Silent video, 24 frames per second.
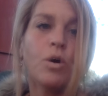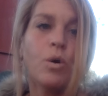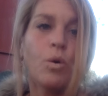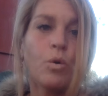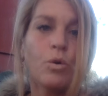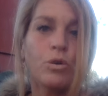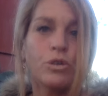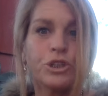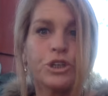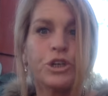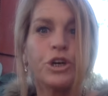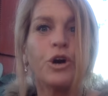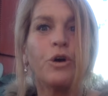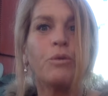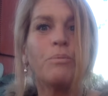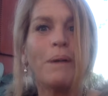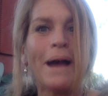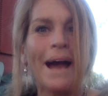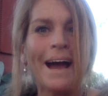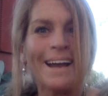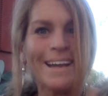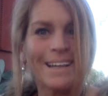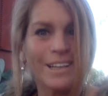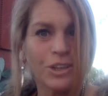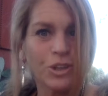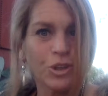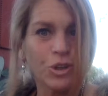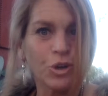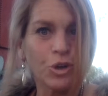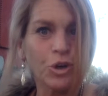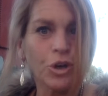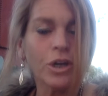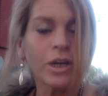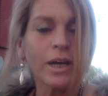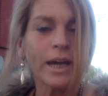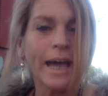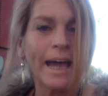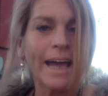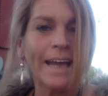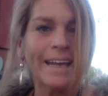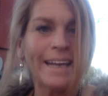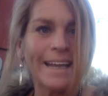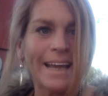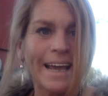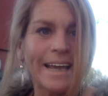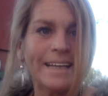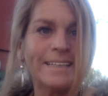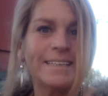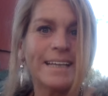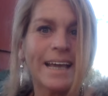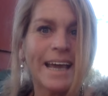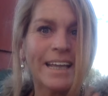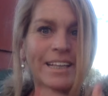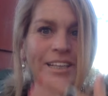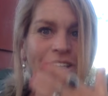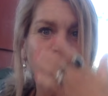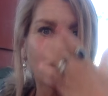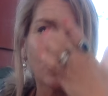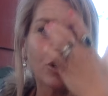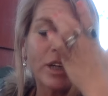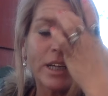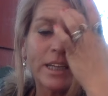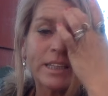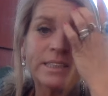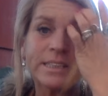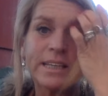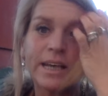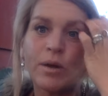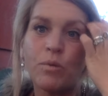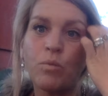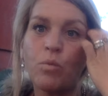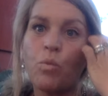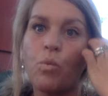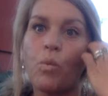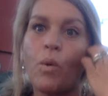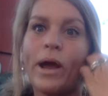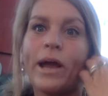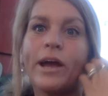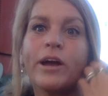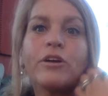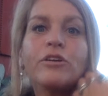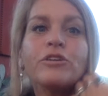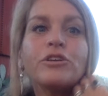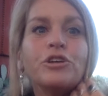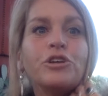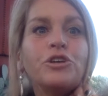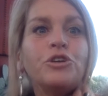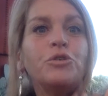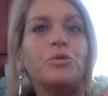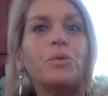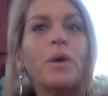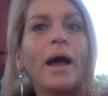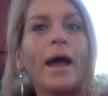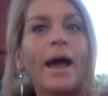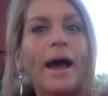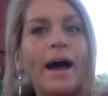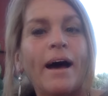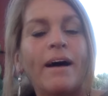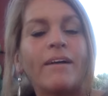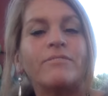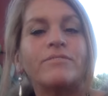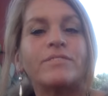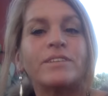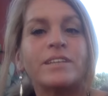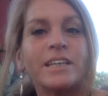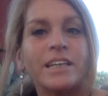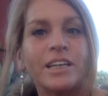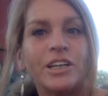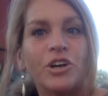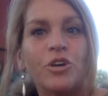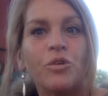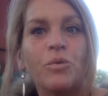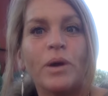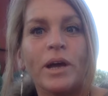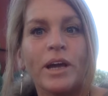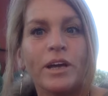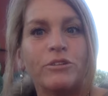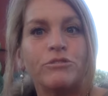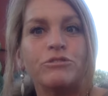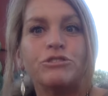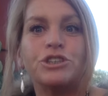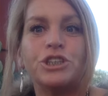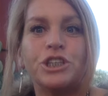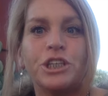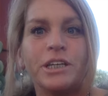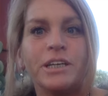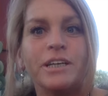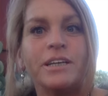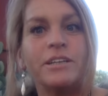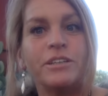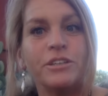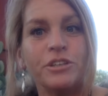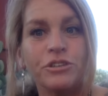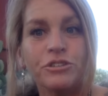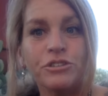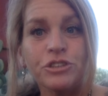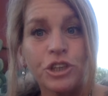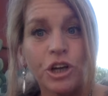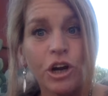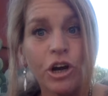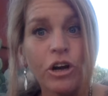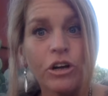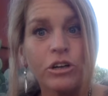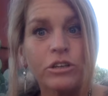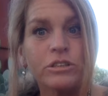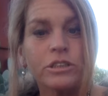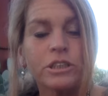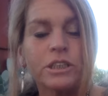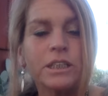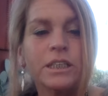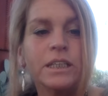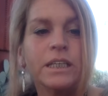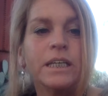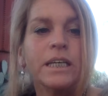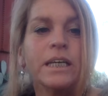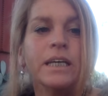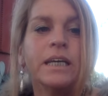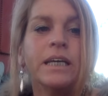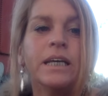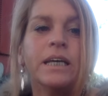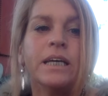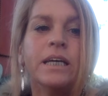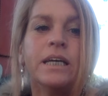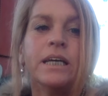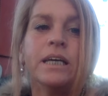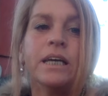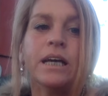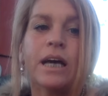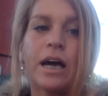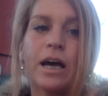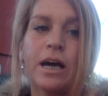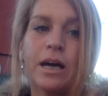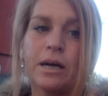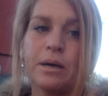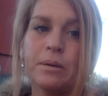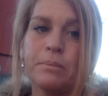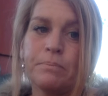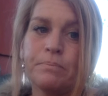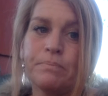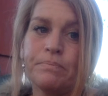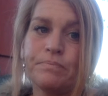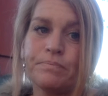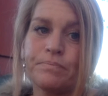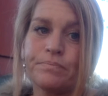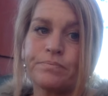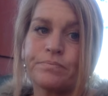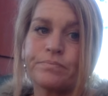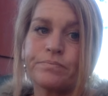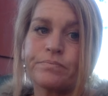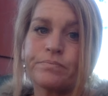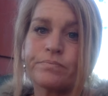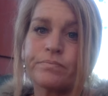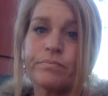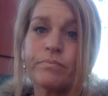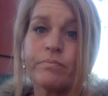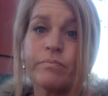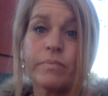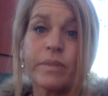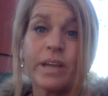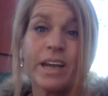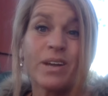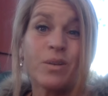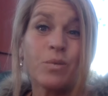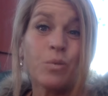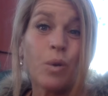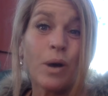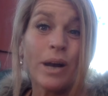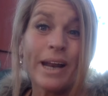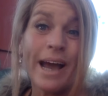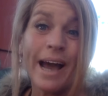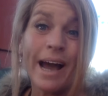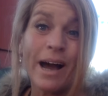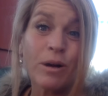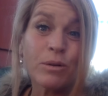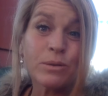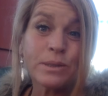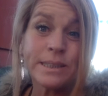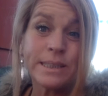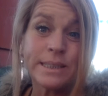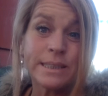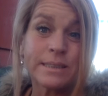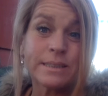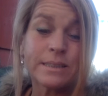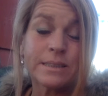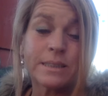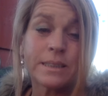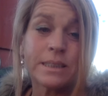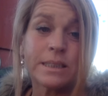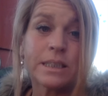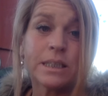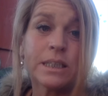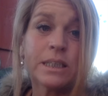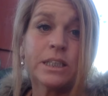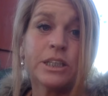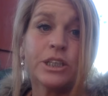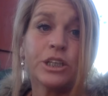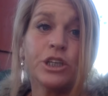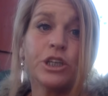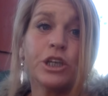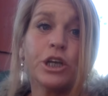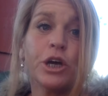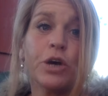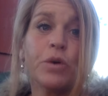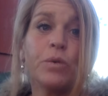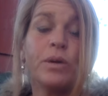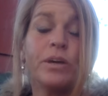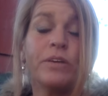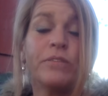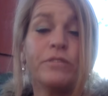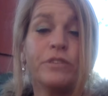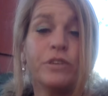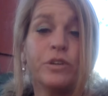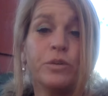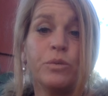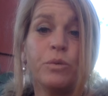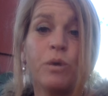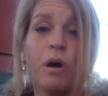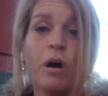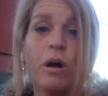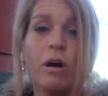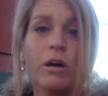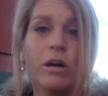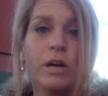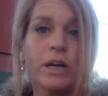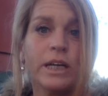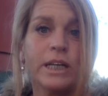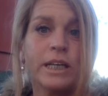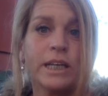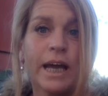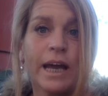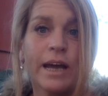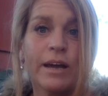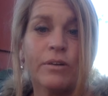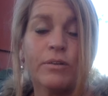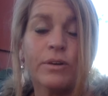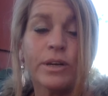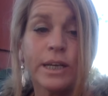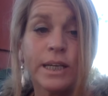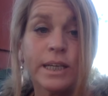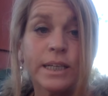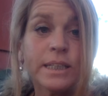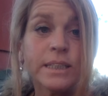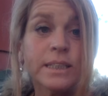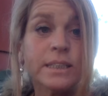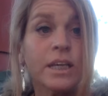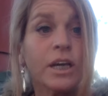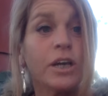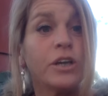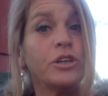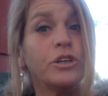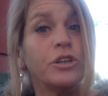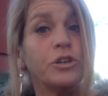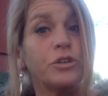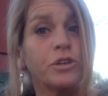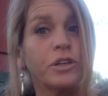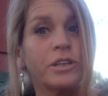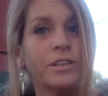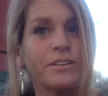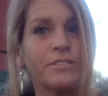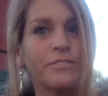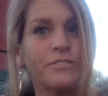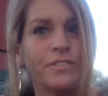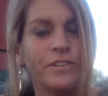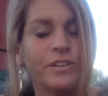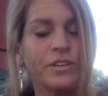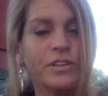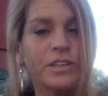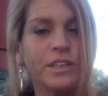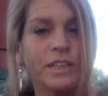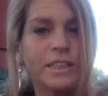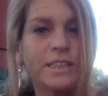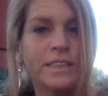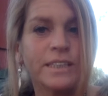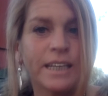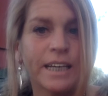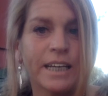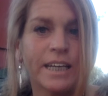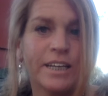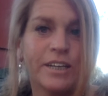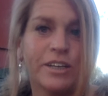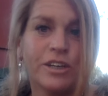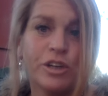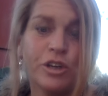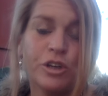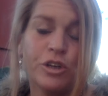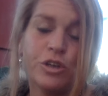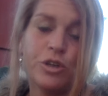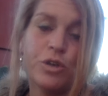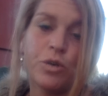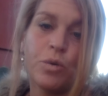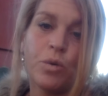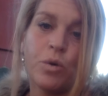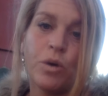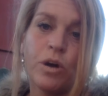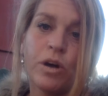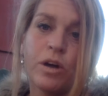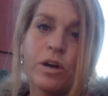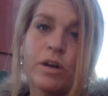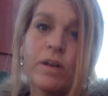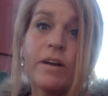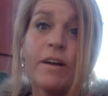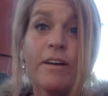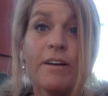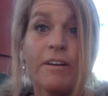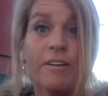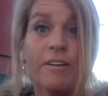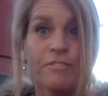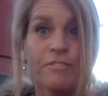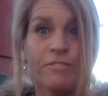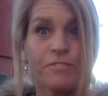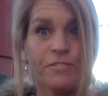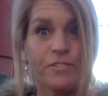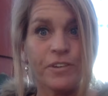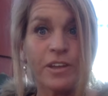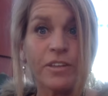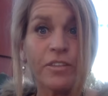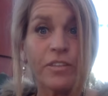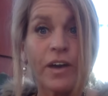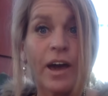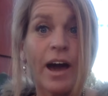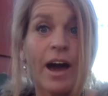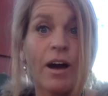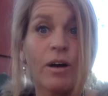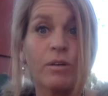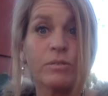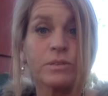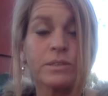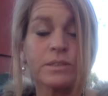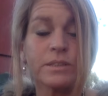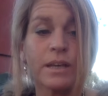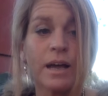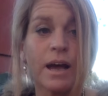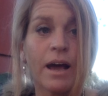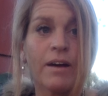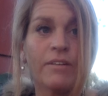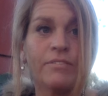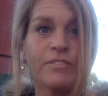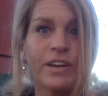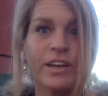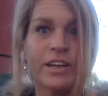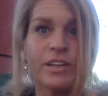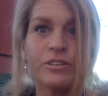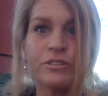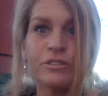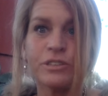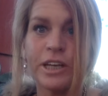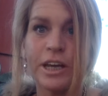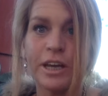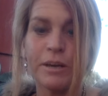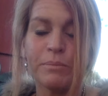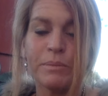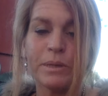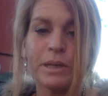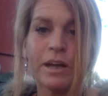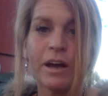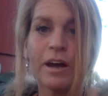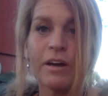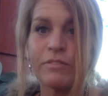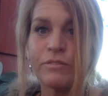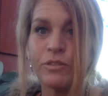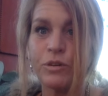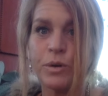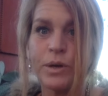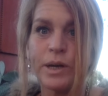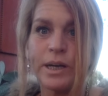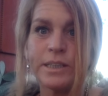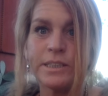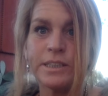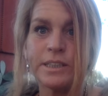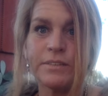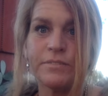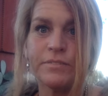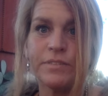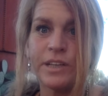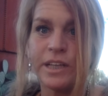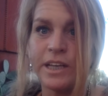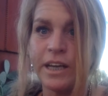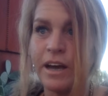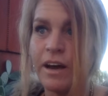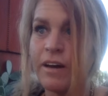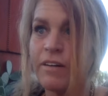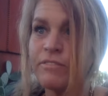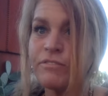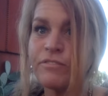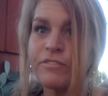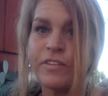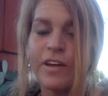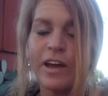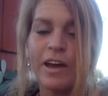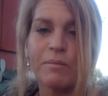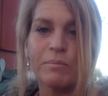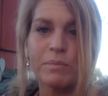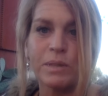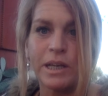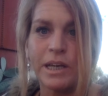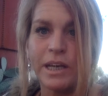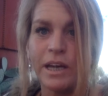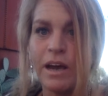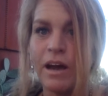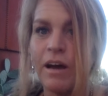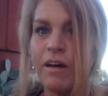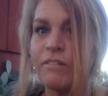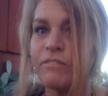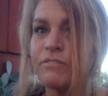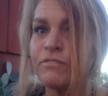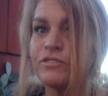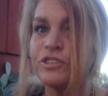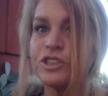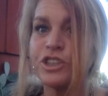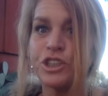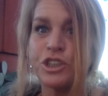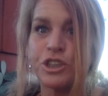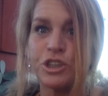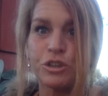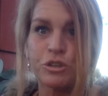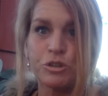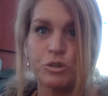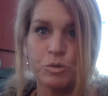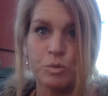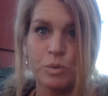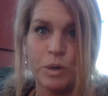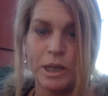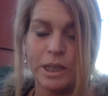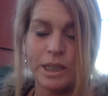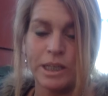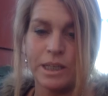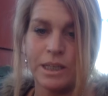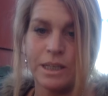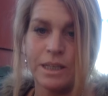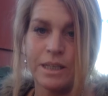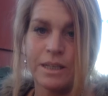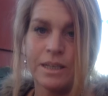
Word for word: or to go back and look and, and, and look and say, where do you have Leo energy in your chart? Um, and what houses. You know, if you are an Aries, you're going to feel this in your fifth house of entertainment, of creativity, of family, of children,